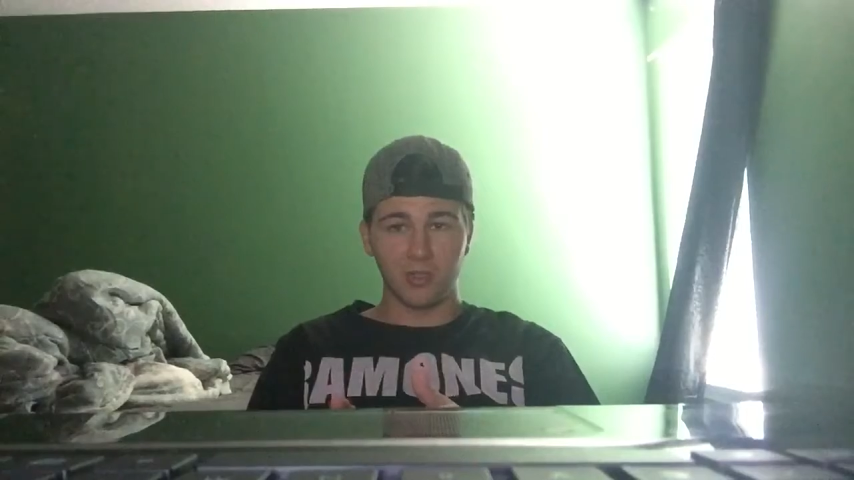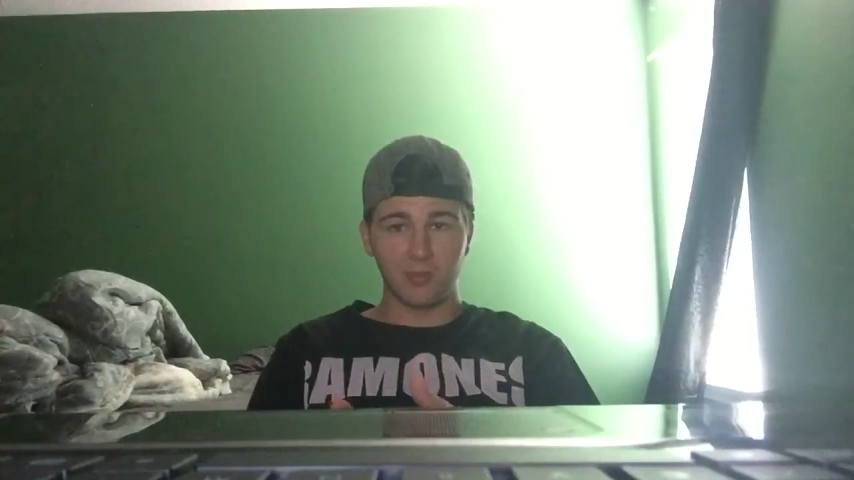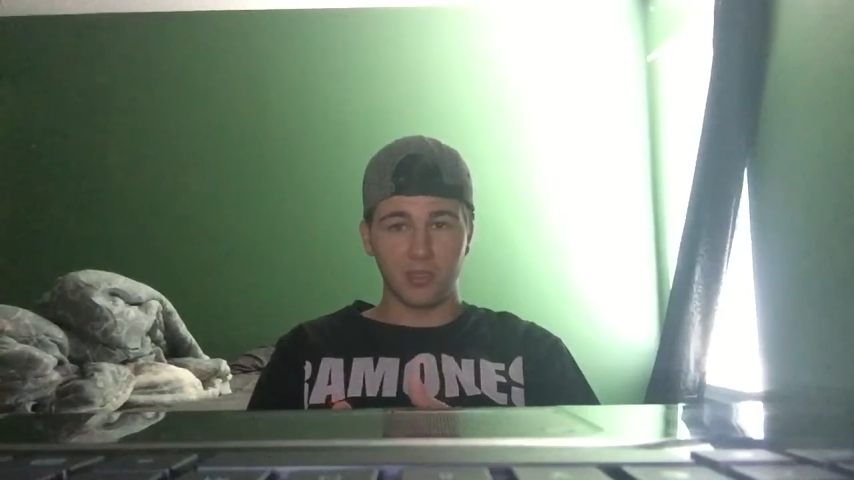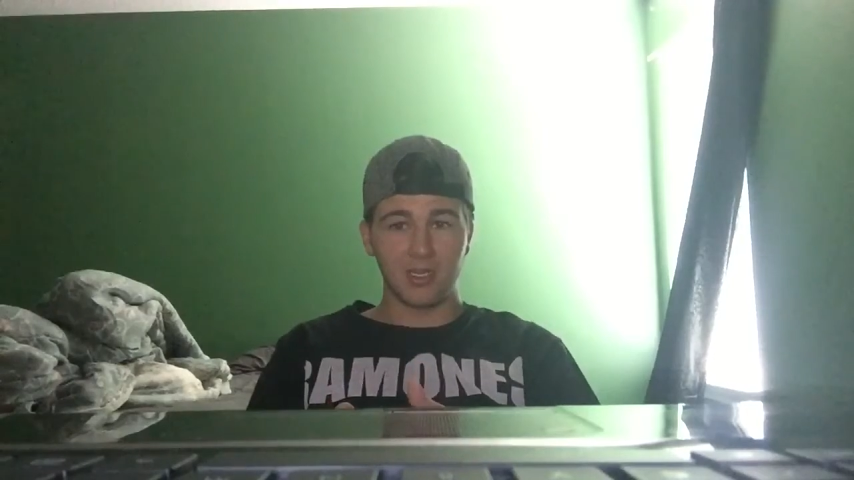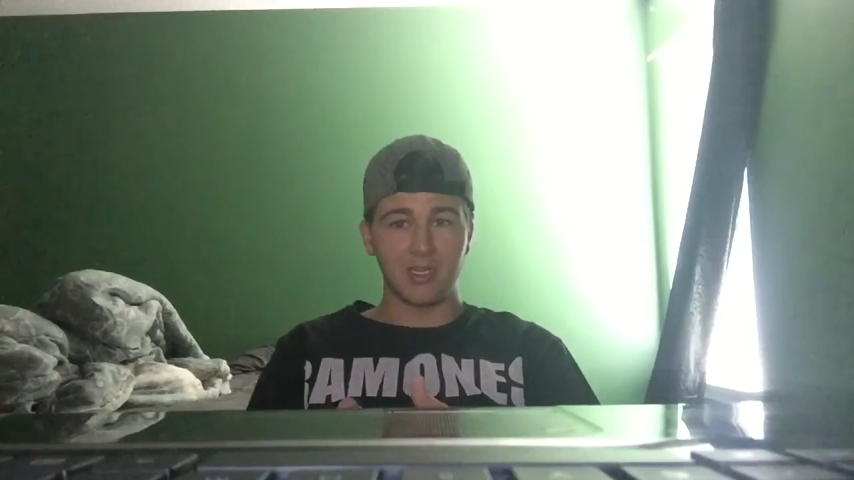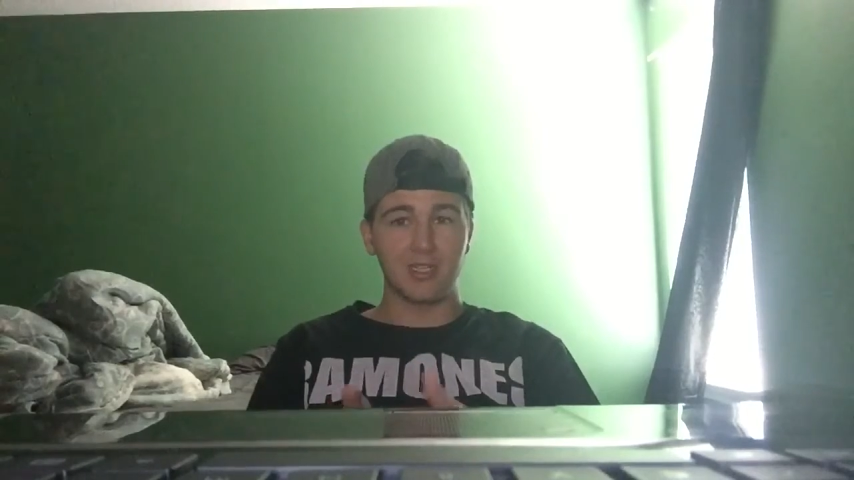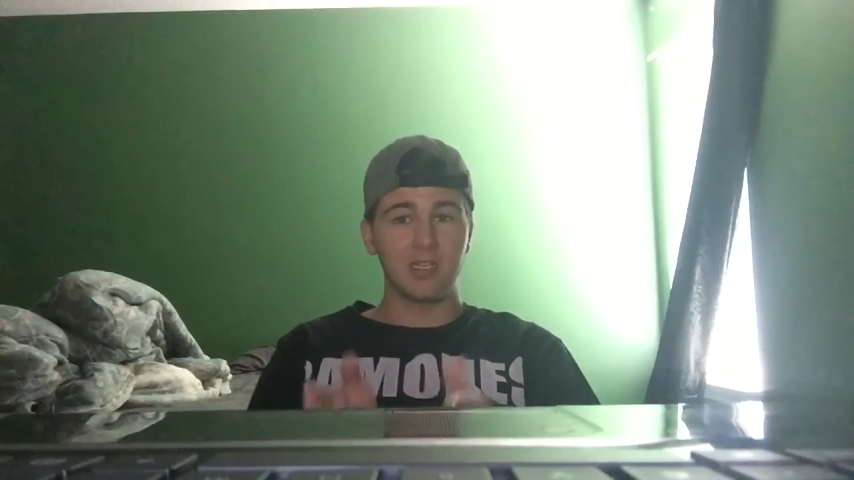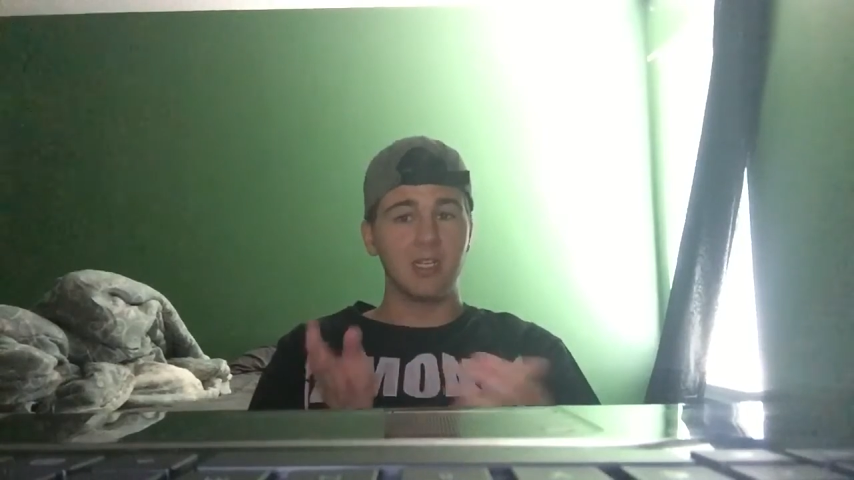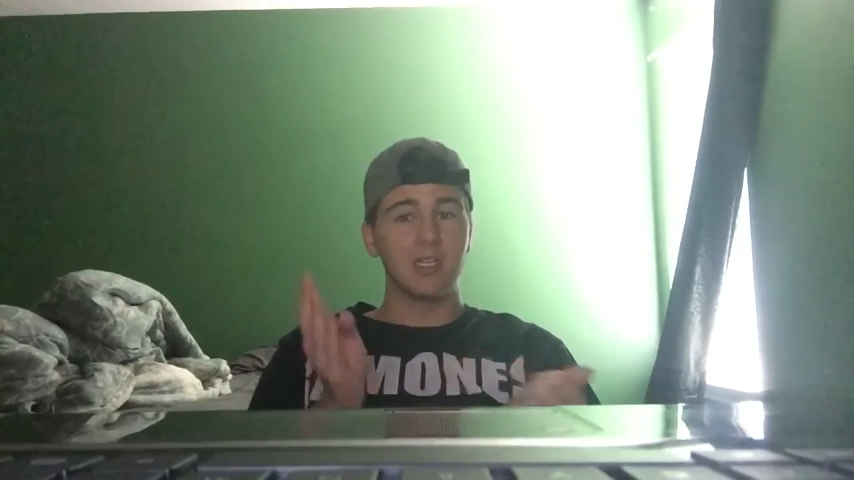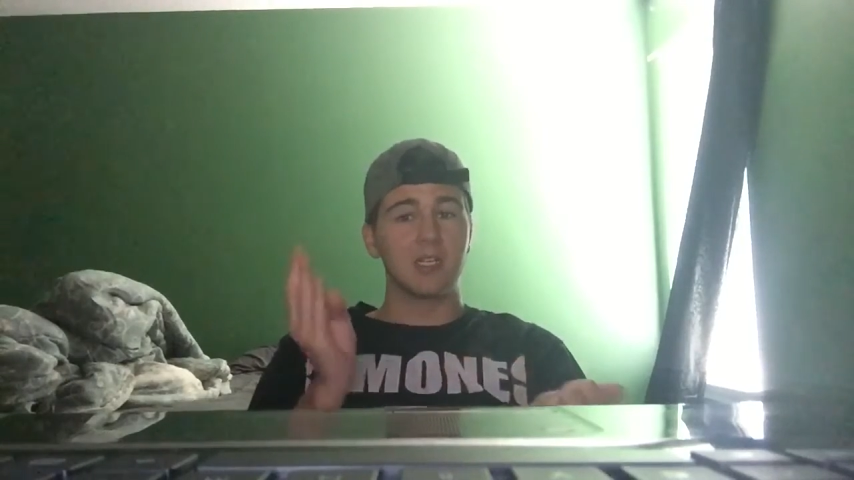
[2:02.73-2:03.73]
to put
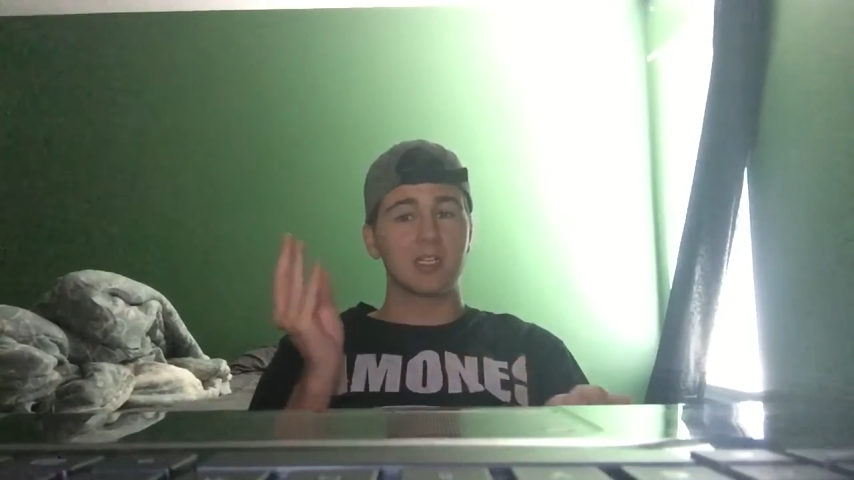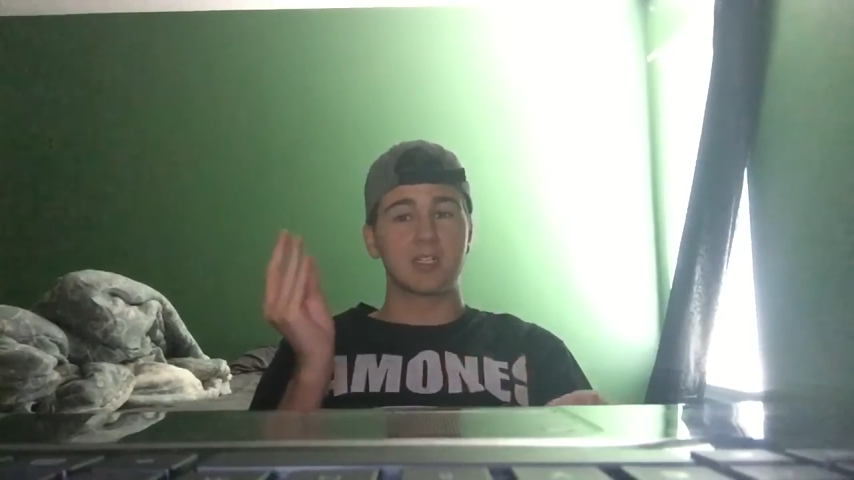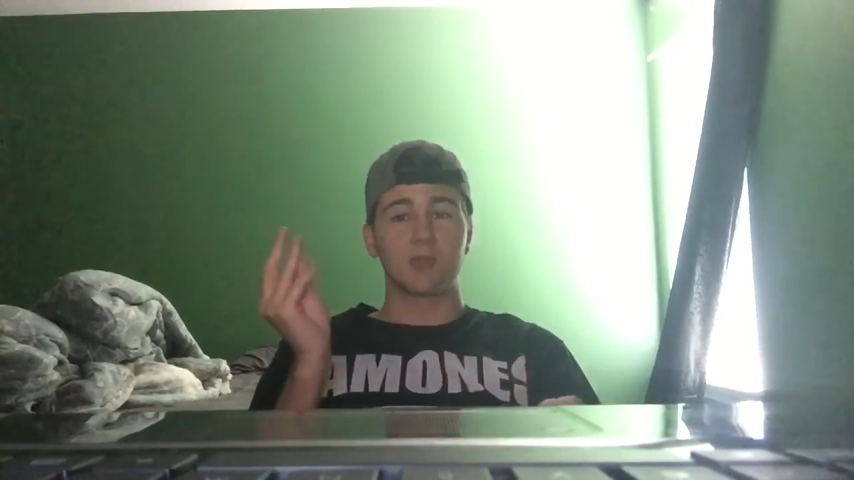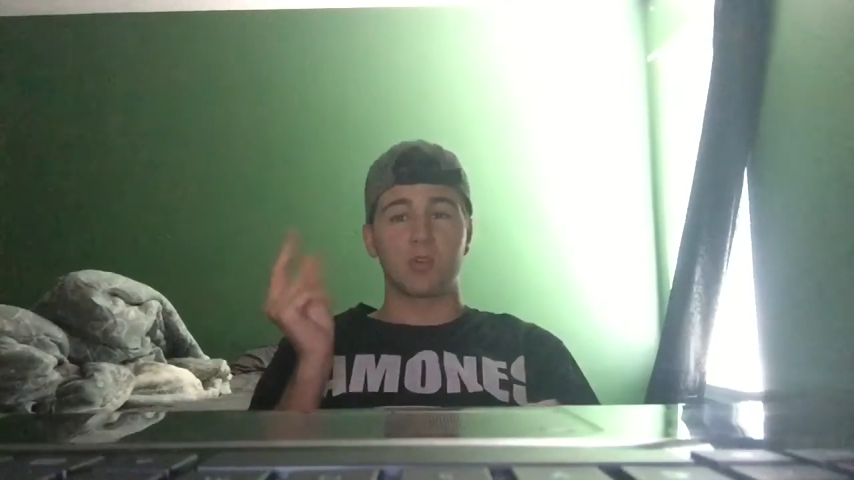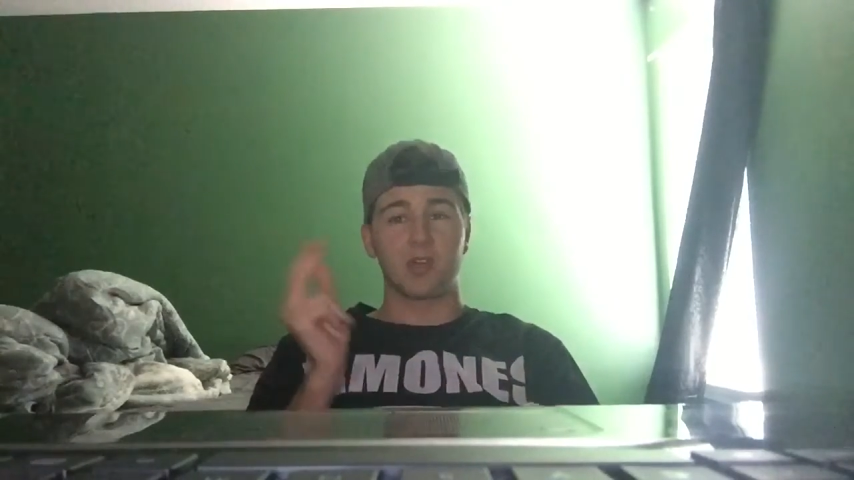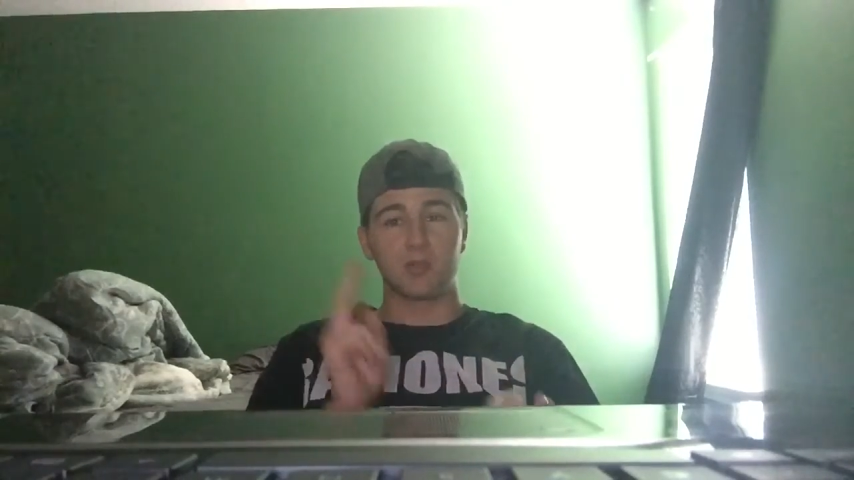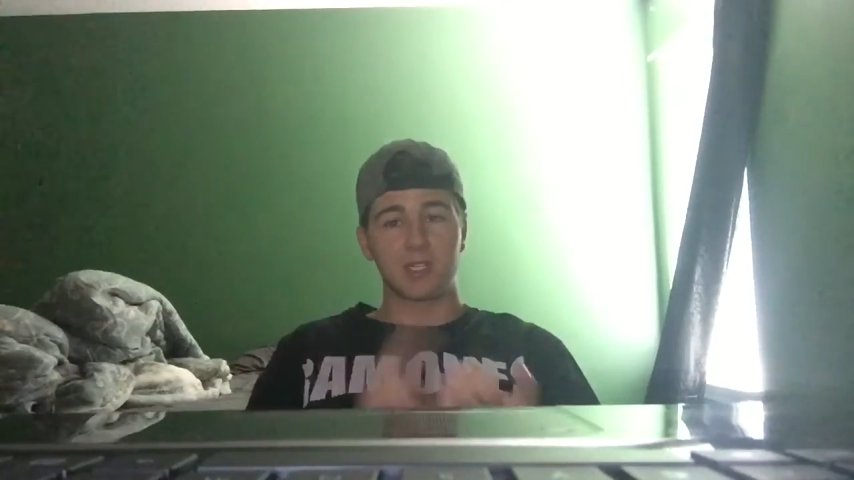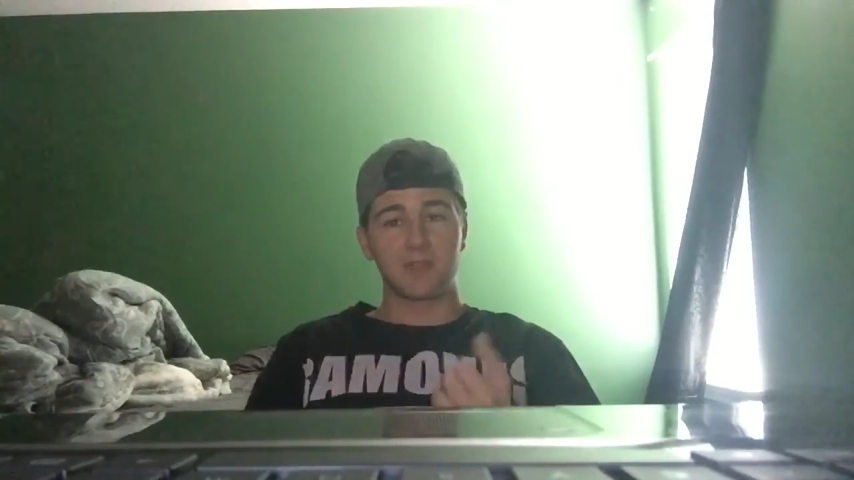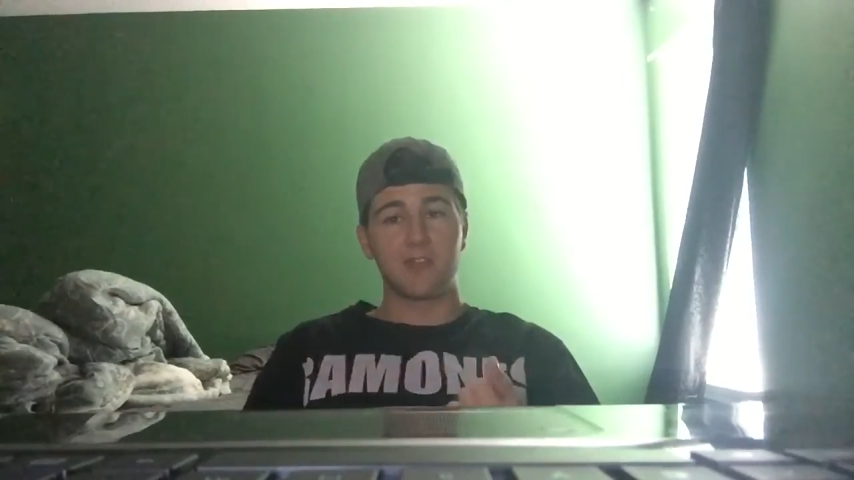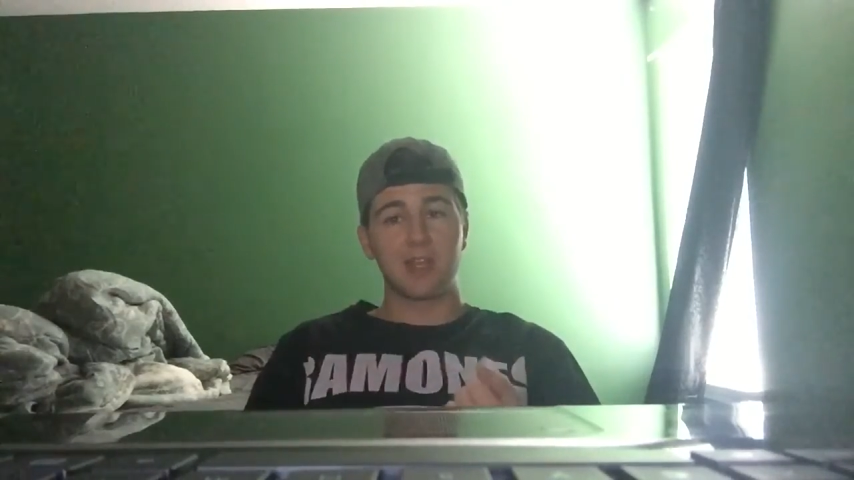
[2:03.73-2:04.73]
in because they're wanting to
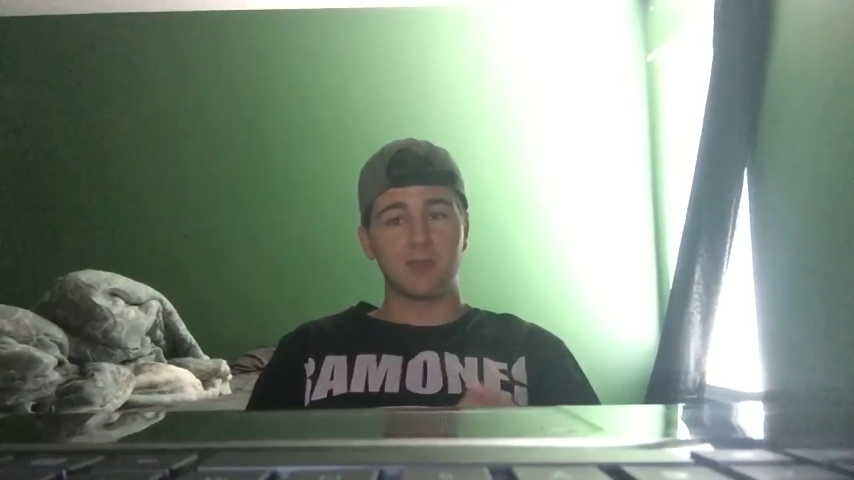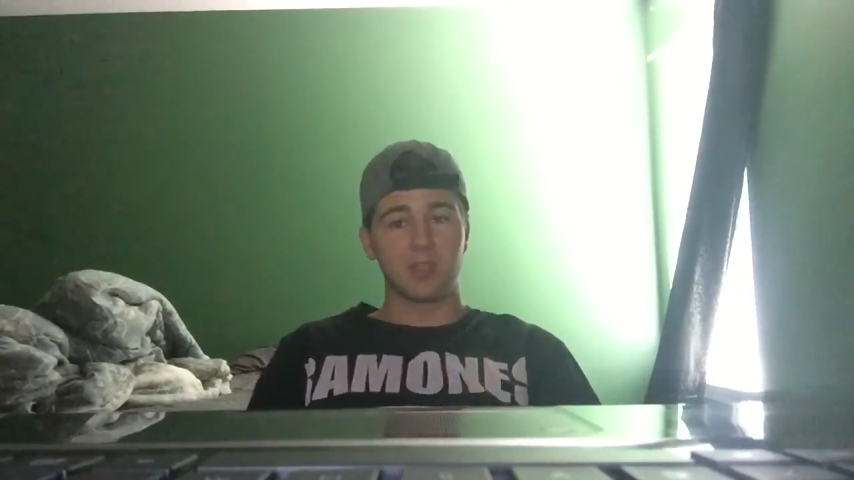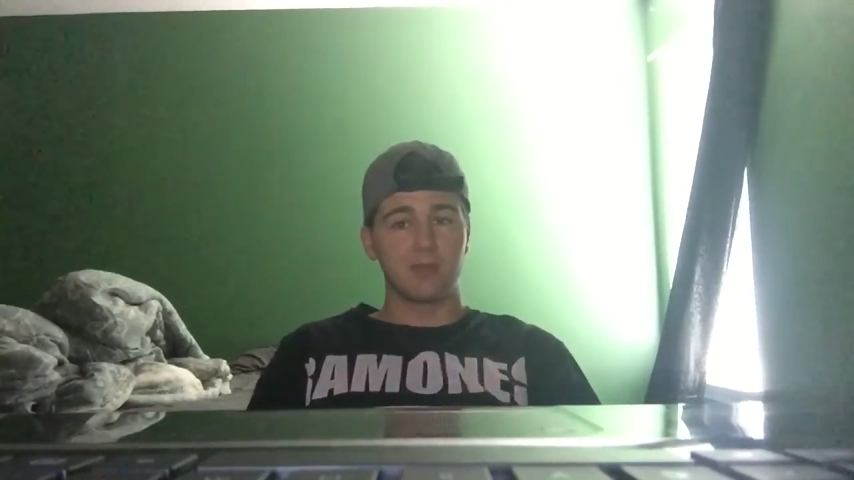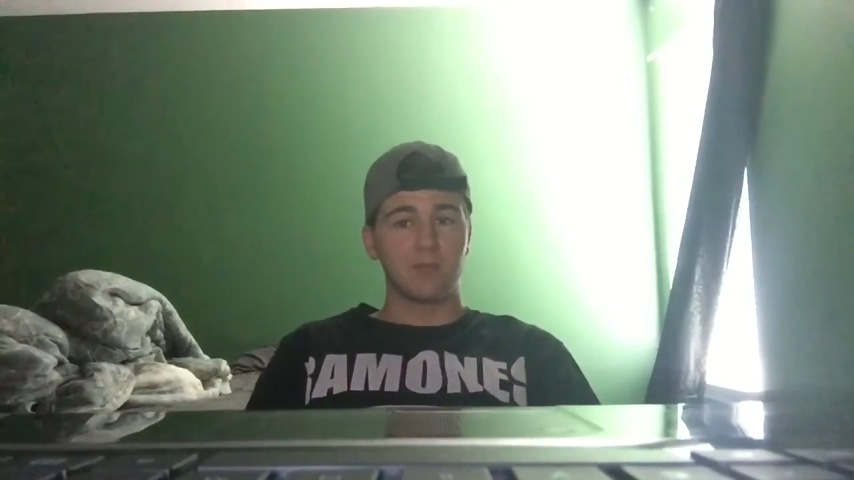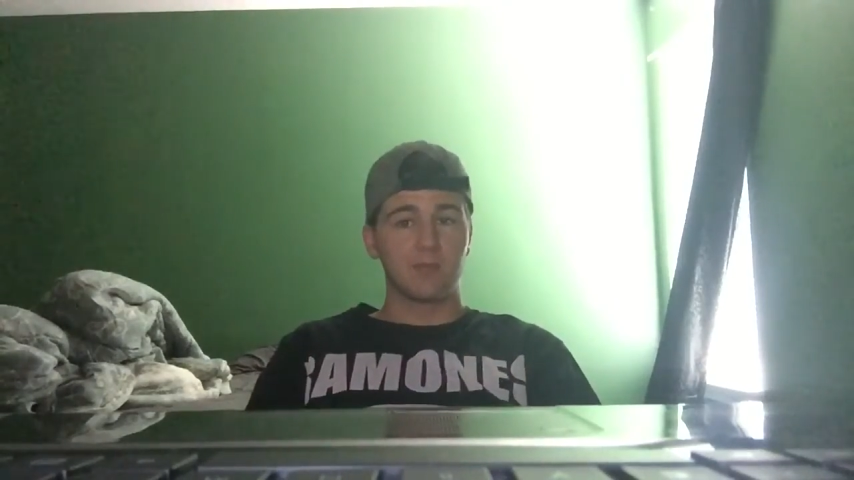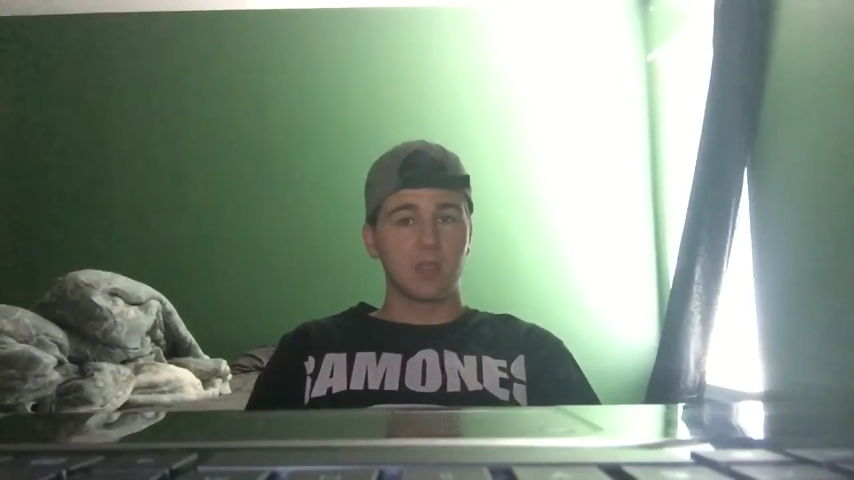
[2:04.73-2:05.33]
raise a family,